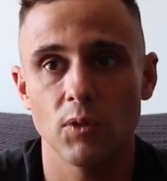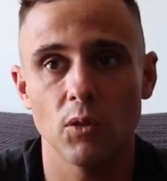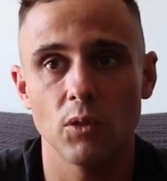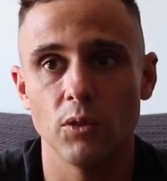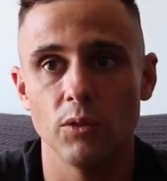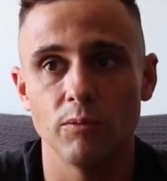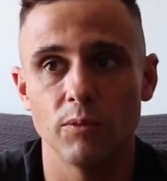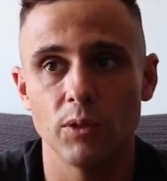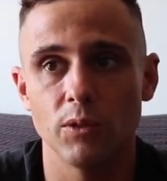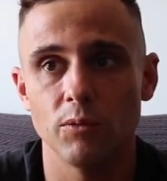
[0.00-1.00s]
all
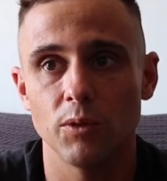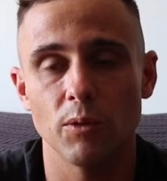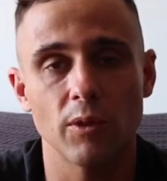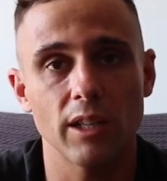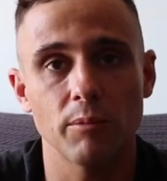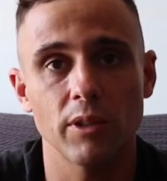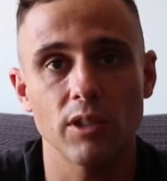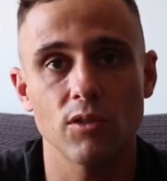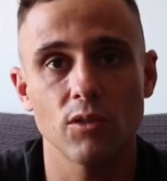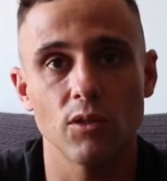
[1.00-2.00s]
who were running pretty
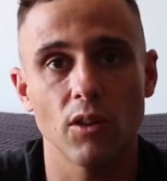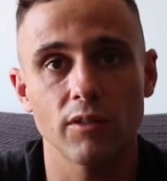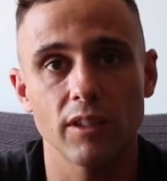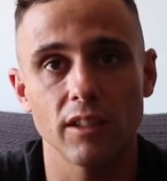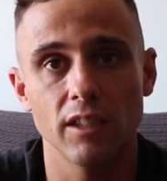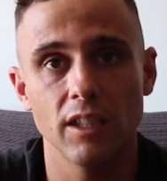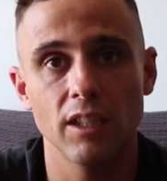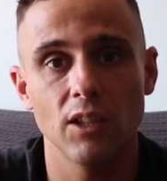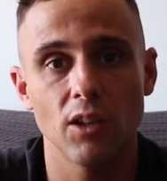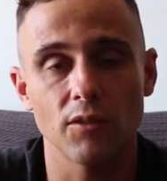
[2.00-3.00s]
soon after
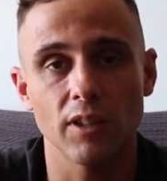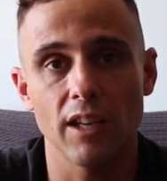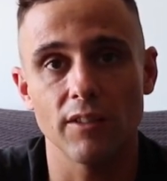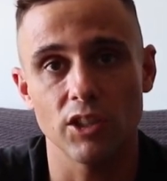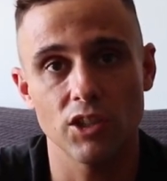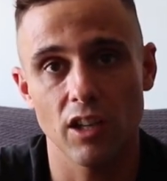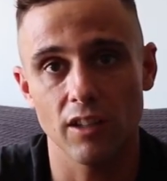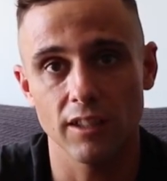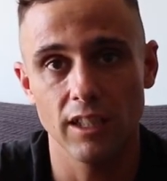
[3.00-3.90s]
having a child.